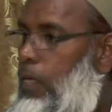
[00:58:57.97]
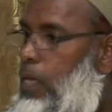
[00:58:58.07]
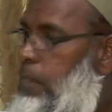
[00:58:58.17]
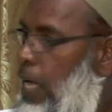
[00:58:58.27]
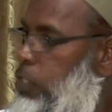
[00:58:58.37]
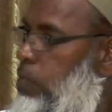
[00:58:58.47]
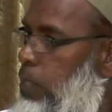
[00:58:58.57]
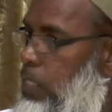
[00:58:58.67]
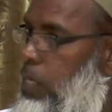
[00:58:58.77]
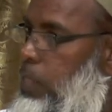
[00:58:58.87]
Imagine
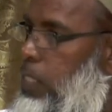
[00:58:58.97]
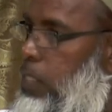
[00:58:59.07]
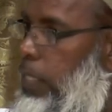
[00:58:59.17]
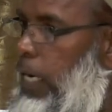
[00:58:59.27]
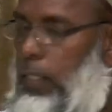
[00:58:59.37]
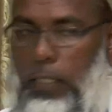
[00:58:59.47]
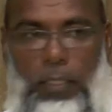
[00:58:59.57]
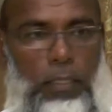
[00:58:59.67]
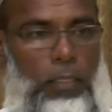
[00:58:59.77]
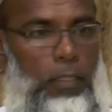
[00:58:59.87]
Muslims just say that.
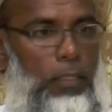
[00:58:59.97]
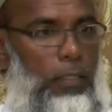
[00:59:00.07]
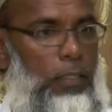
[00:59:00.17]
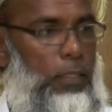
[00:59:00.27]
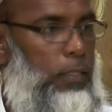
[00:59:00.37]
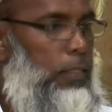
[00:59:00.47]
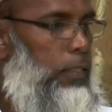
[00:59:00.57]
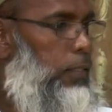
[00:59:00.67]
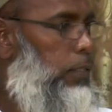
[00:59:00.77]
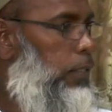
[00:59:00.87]

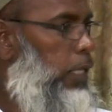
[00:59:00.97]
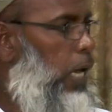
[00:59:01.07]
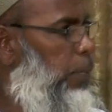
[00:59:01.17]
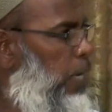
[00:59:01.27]
You got up